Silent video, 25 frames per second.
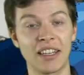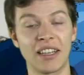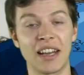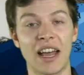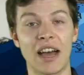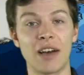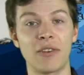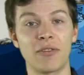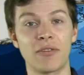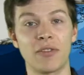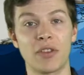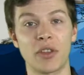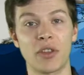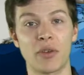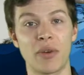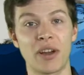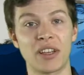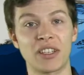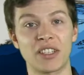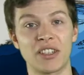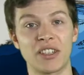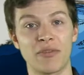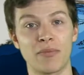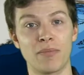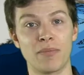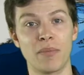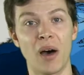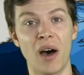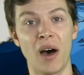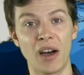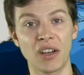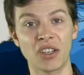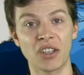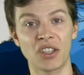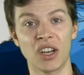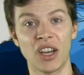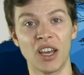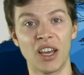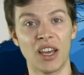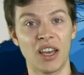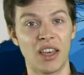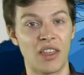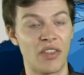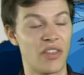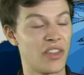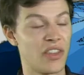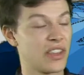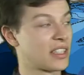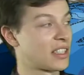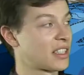out for the rest of March,
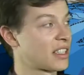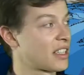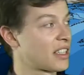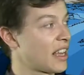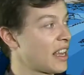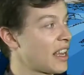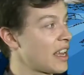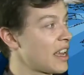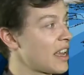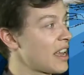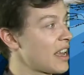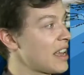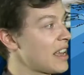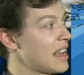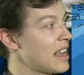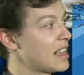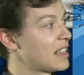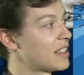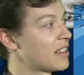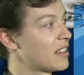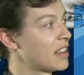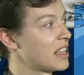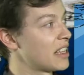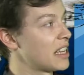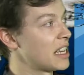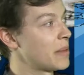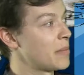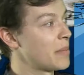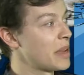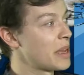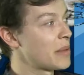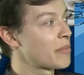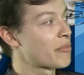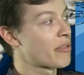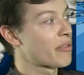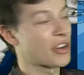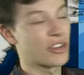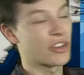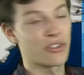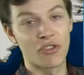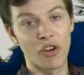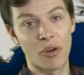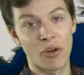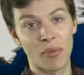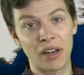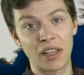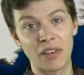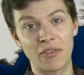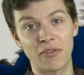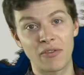this here is the mean pressure
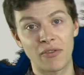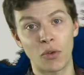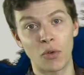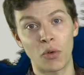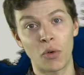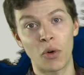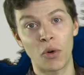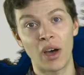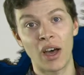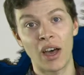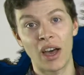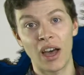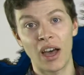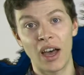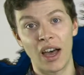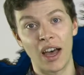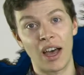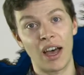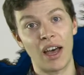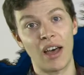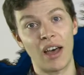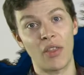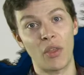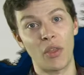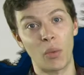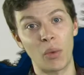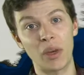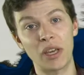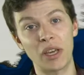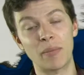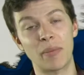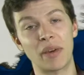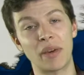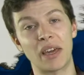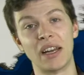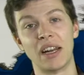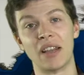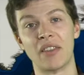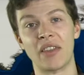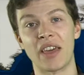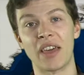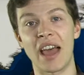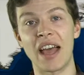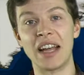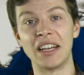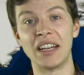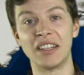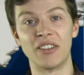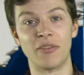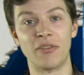anomaly for the week beginning the
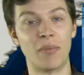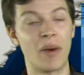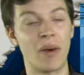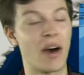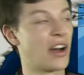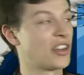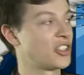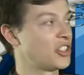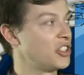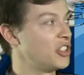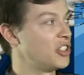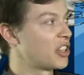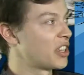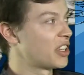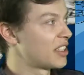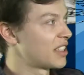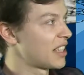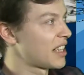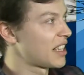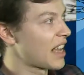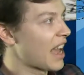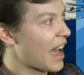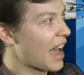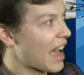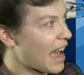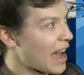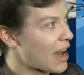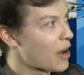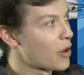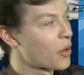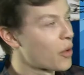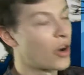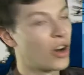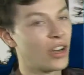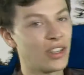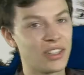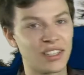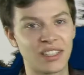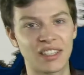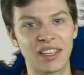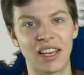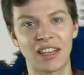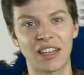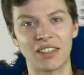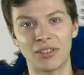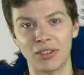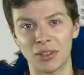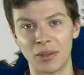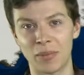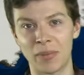8th of March. And you can see how
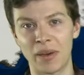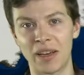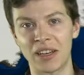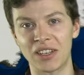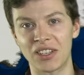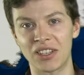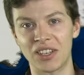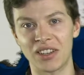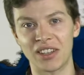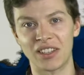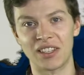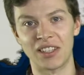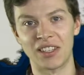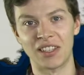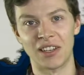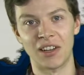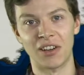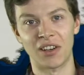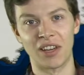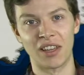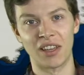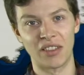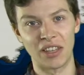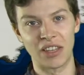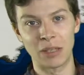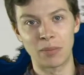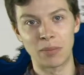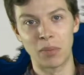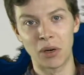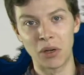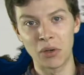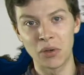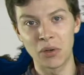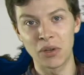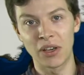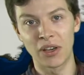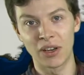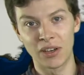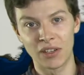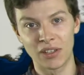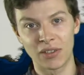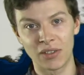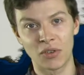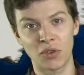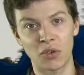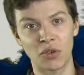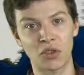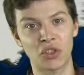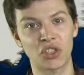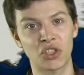unsettled the picture this is looking. These blue colours, of
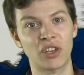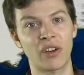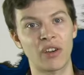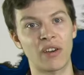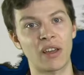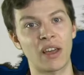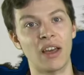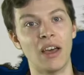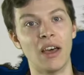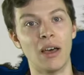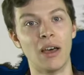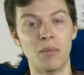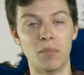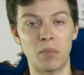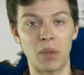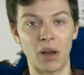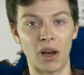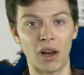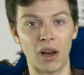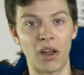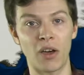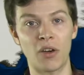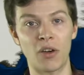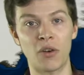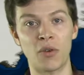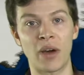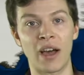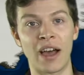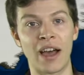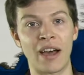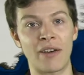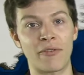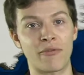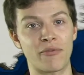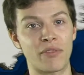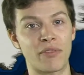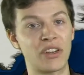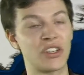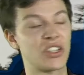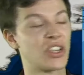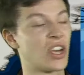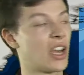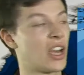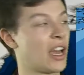course, showing below average